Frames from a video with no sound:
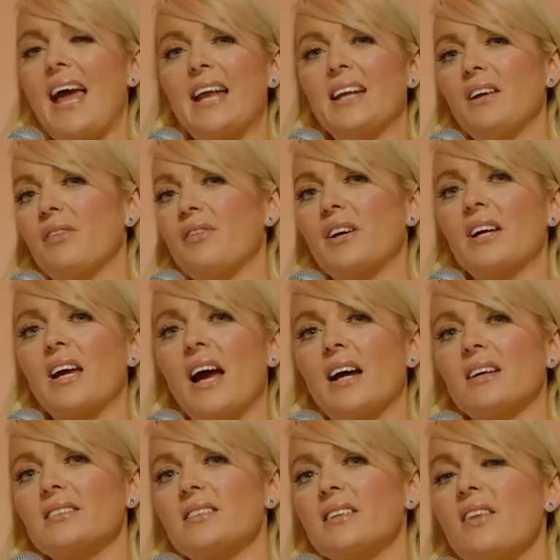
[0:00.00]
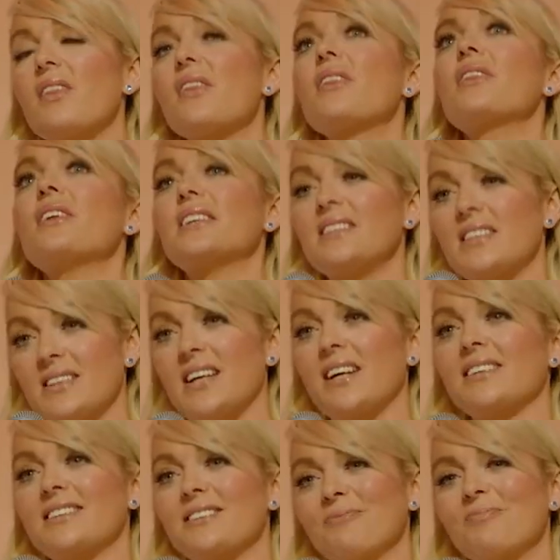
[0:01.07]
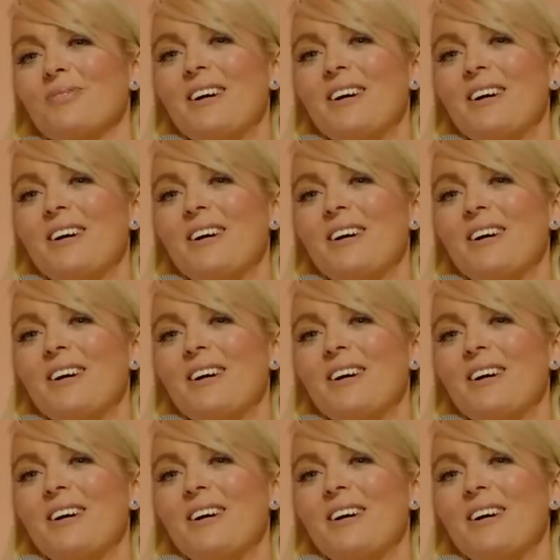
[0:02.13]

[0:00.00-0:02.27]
anything yet. This is it.